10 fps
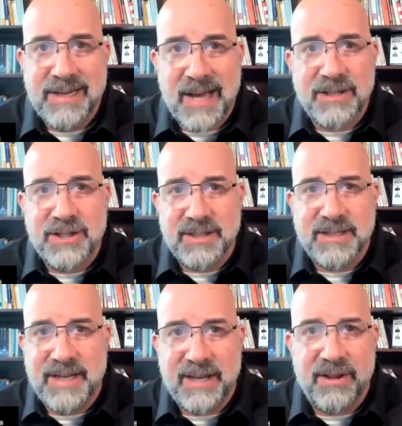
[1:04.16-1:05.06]
not just
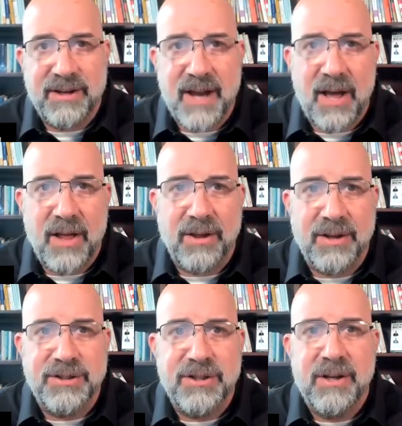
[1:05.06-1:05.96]
skill and
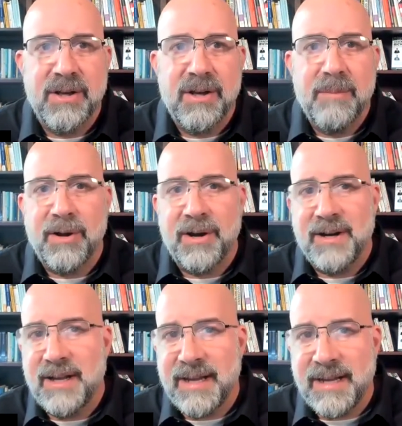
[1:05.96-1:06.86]
knowledge, but
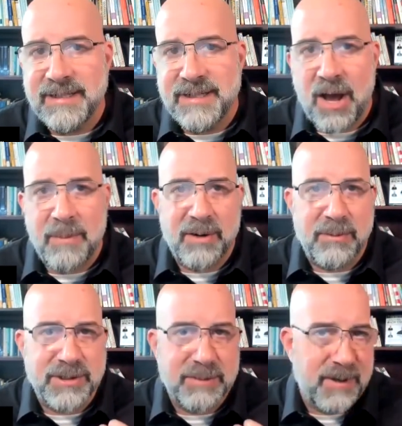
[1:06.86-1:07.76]
an
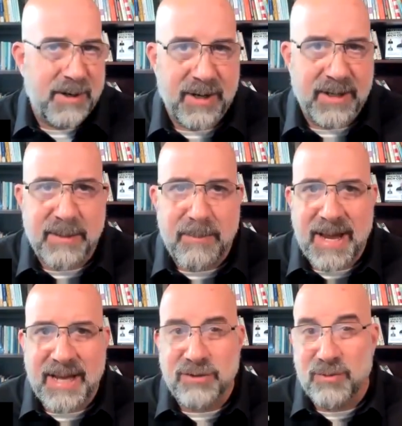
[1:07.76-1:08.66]
indomitable spirit. It
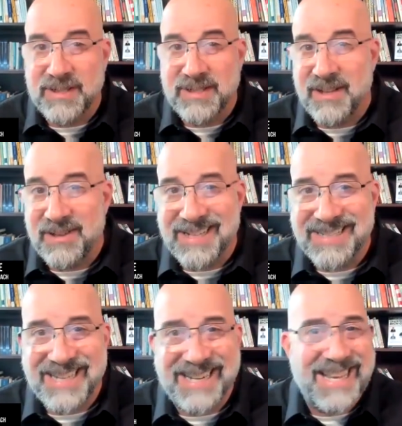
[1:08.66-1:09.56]
demands
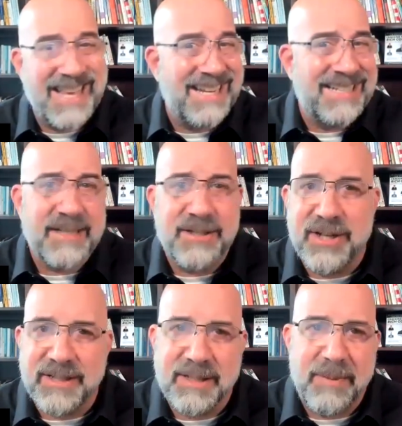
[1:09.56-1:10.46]
resilience. And it isn't
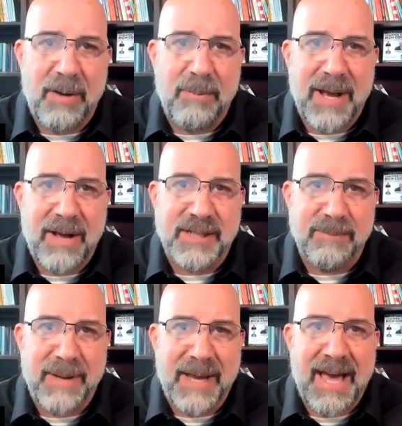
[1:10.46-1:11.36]
just about
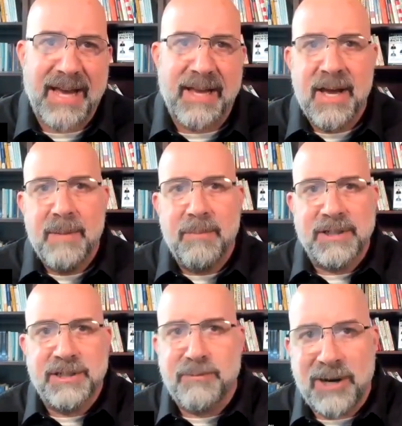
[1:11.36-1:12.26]
bouncing back,
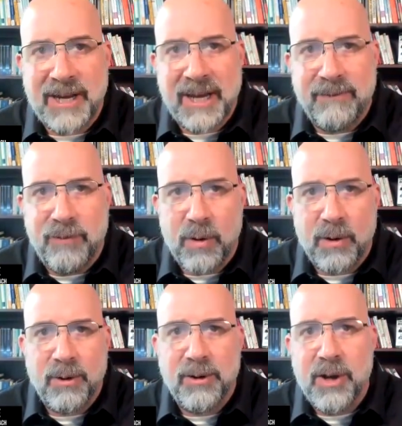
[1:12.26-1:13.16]
but springing
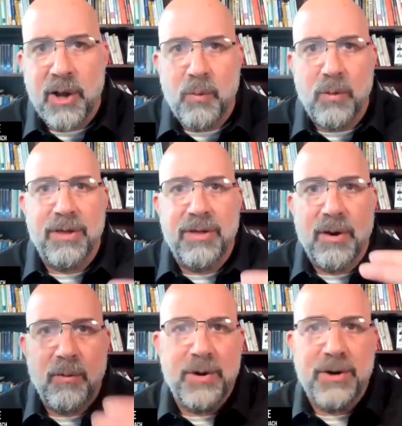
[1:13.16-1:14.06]
forward with
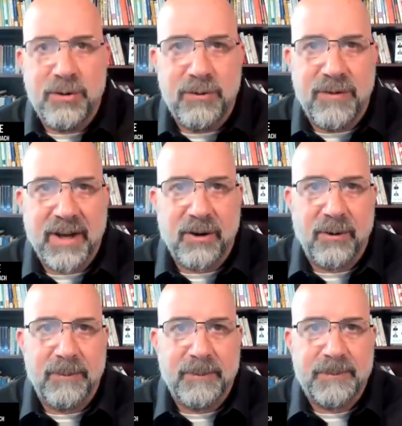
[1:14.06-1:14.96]
renewed vigor.